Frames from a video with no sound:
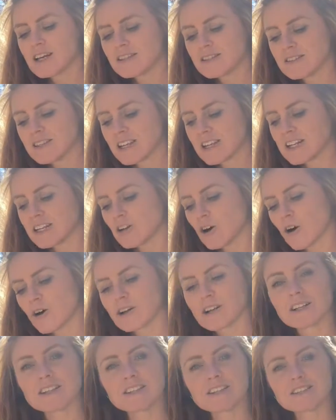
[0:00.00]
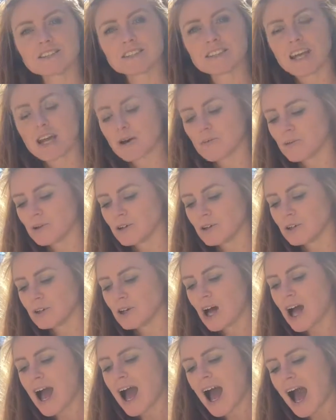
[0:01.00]
sitting on a little table.
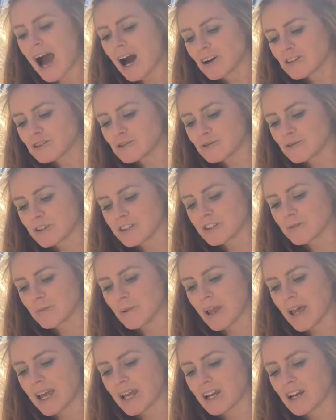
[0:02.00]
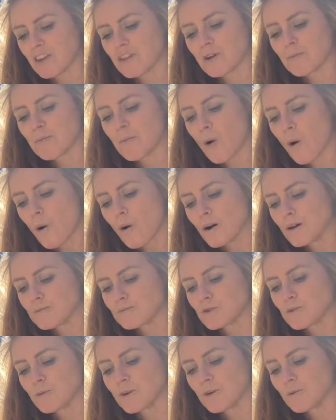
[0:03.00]
How to explain the
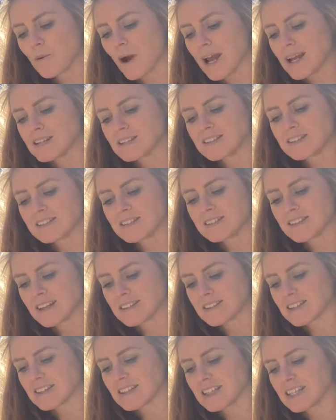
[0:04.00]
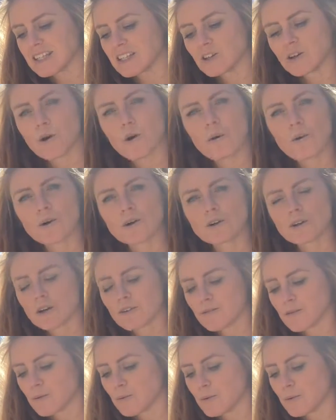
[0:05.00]
poems we write incessantly in the corner of the